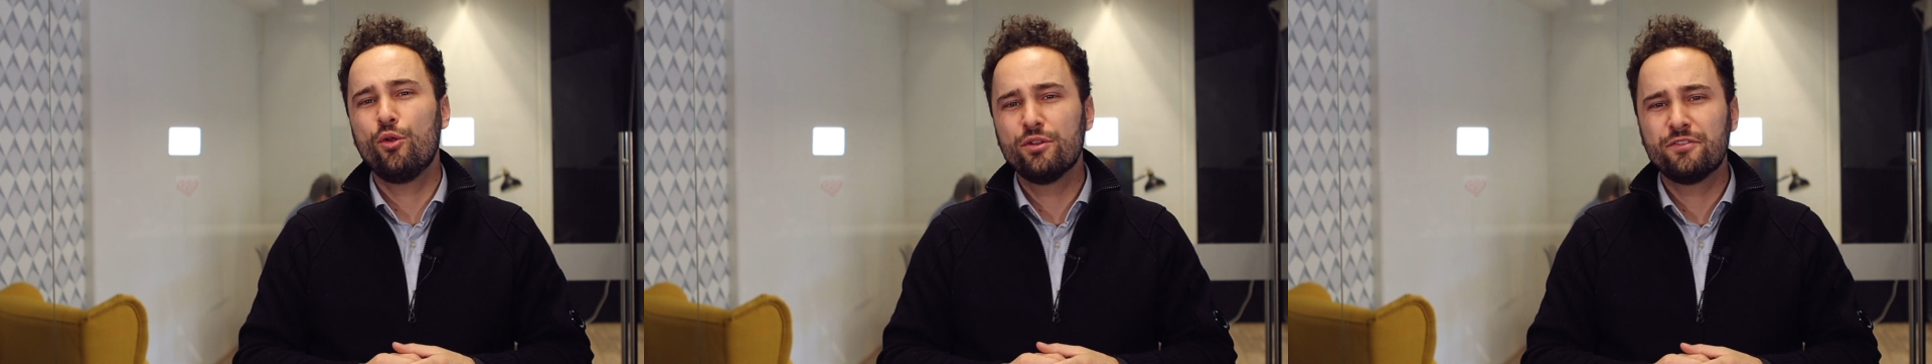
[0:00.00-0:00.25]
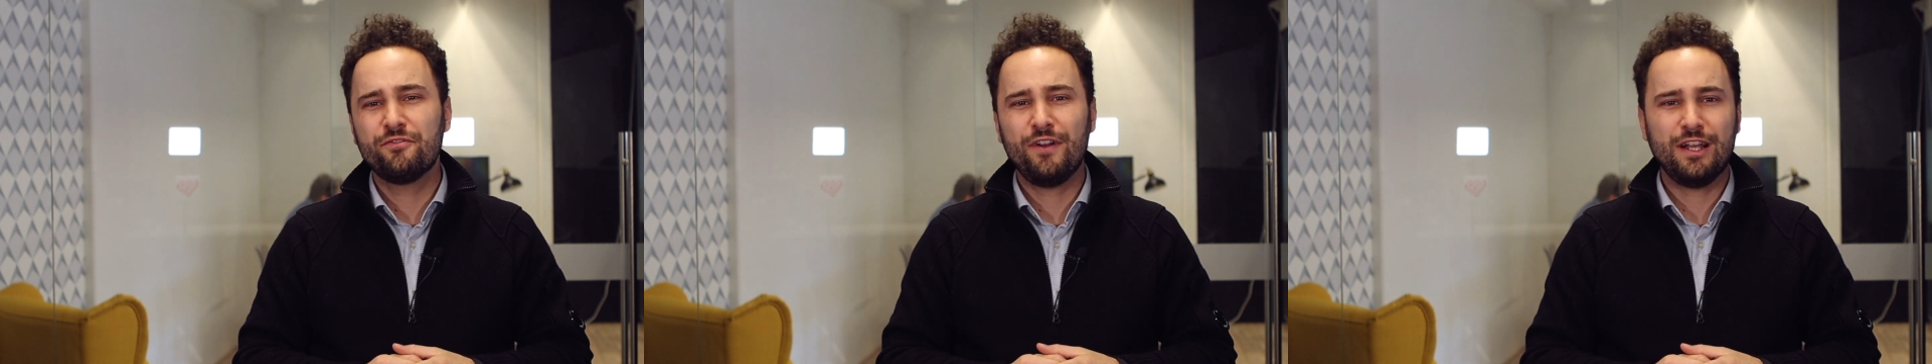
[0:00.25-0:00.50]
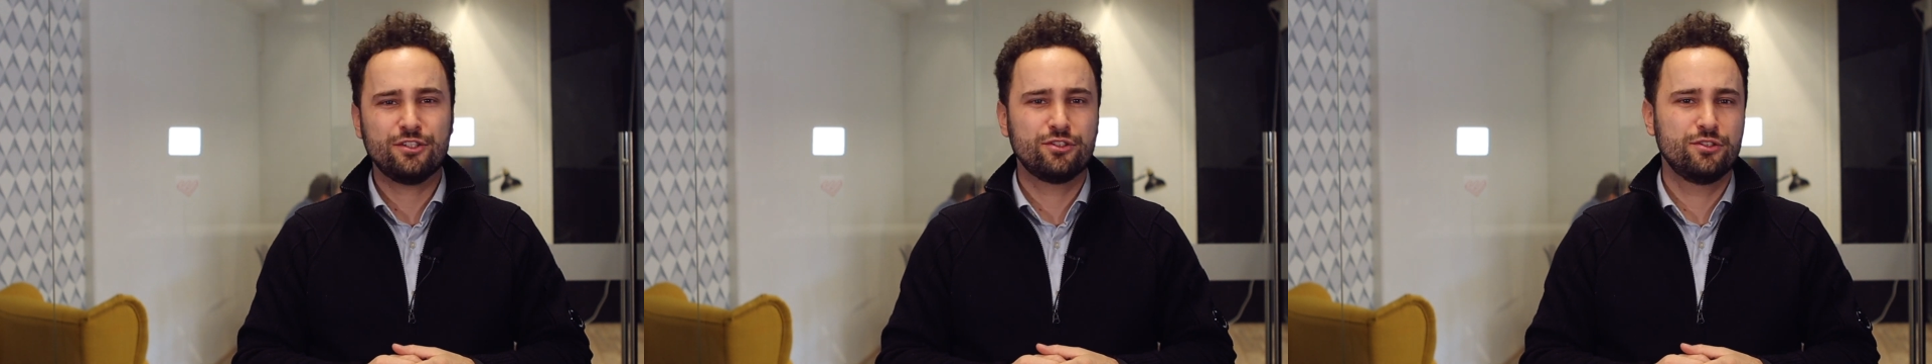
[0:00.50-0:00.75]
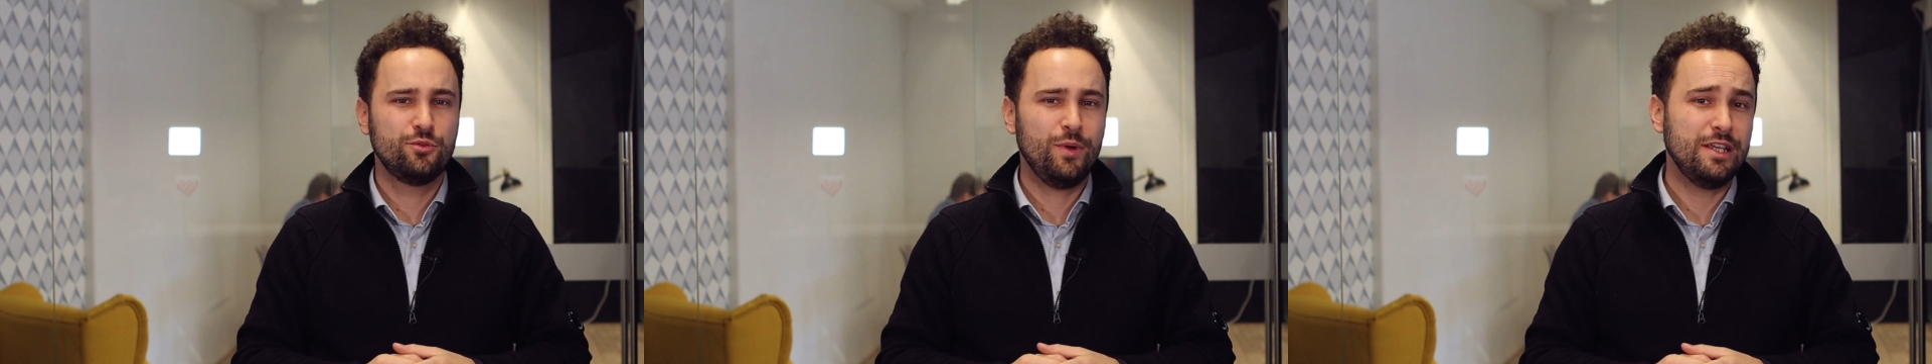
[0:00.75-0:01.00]

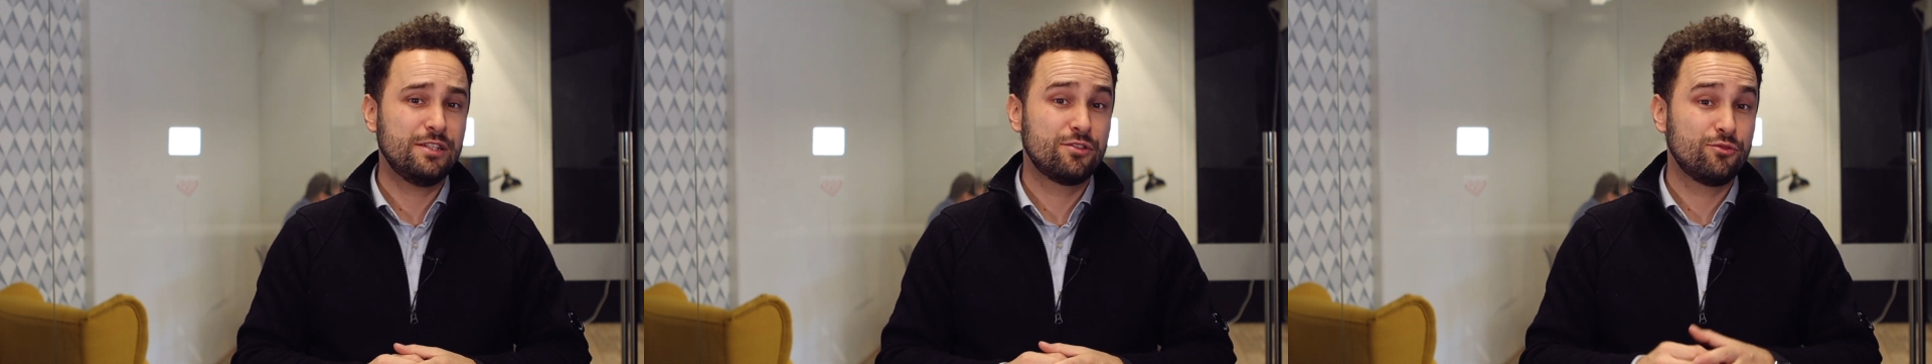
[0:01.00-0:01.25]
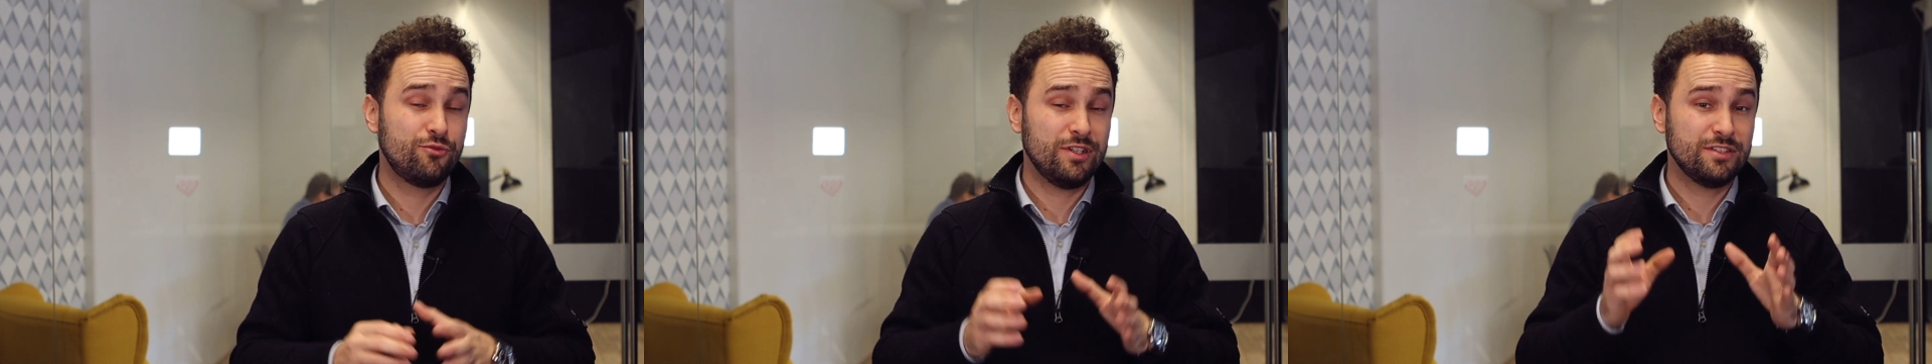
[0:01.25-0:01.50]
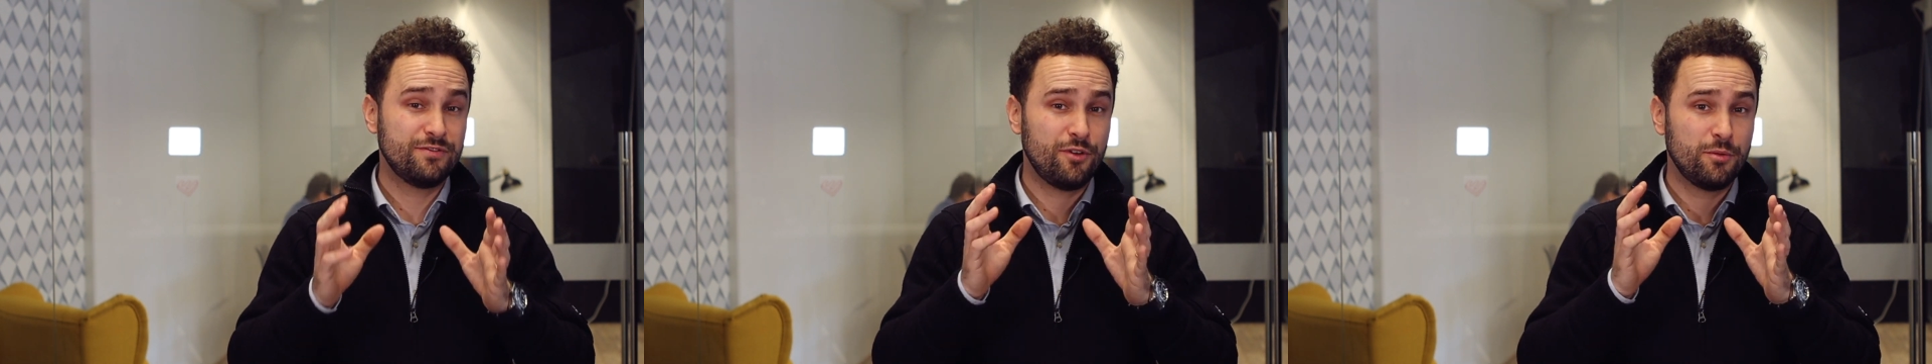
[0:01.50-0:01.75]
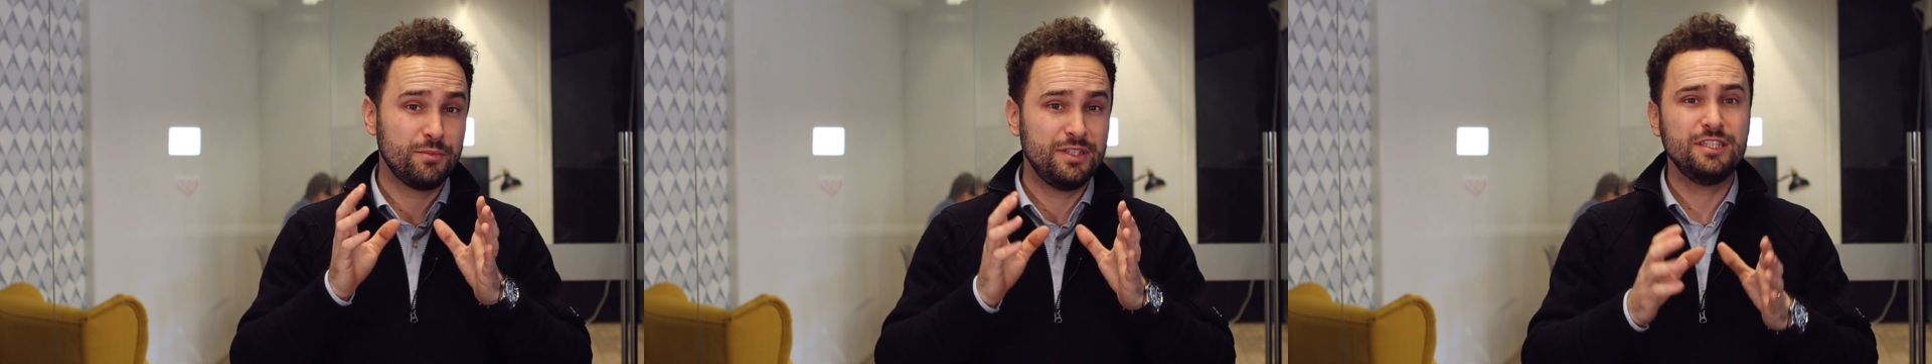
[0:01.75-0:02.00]
old-fashioned ways to
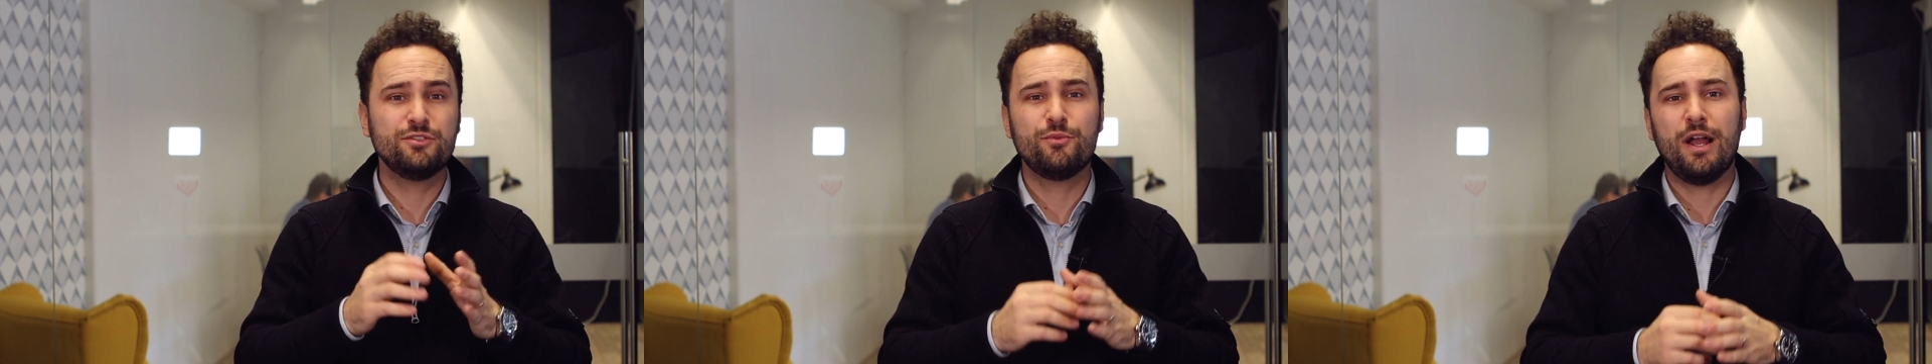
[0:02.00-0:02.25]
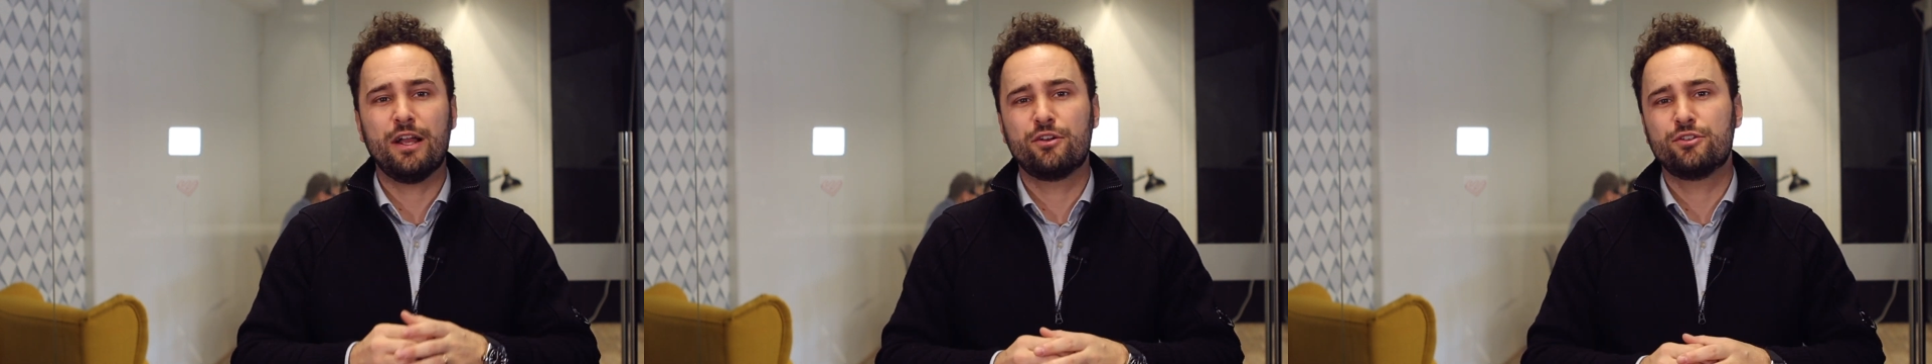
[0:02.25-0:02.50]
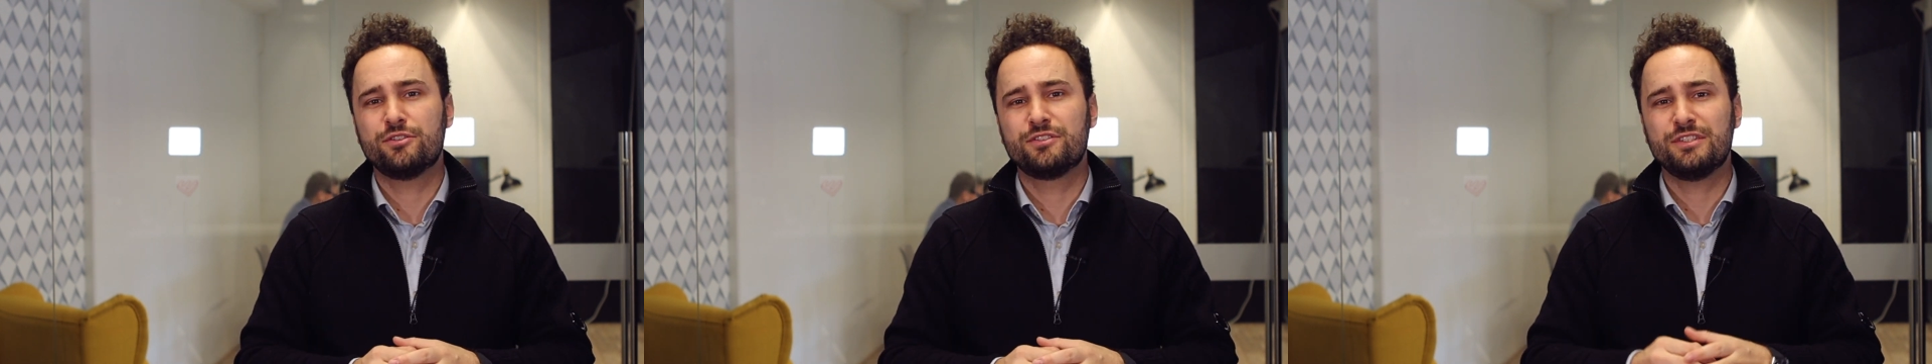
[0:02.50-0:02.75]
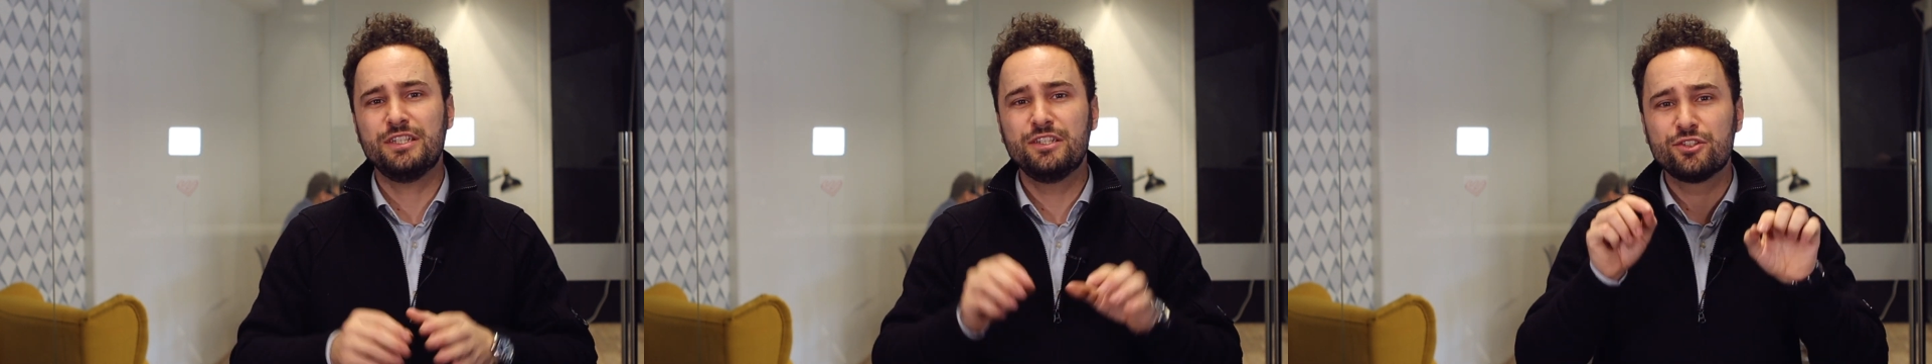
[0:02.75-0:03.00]
transform these
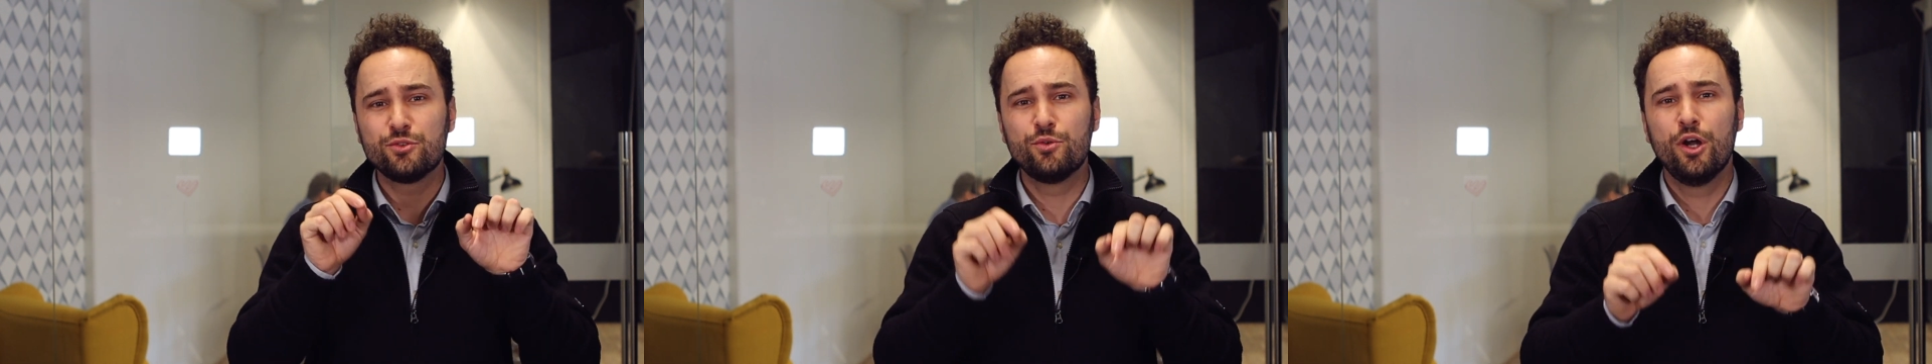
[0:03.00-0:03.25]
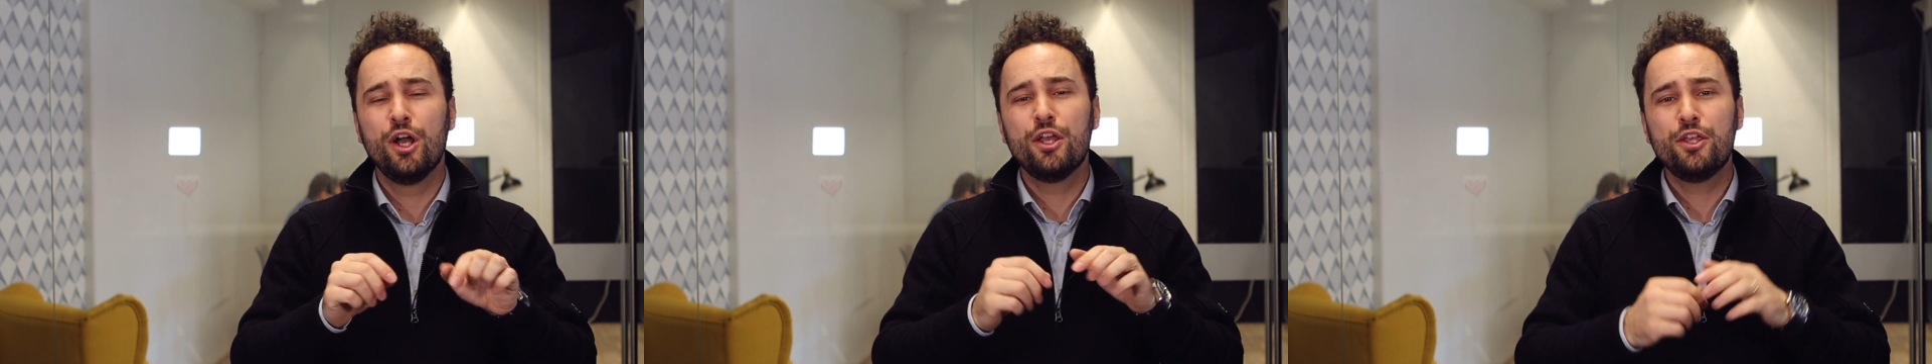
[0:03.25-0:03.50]
records into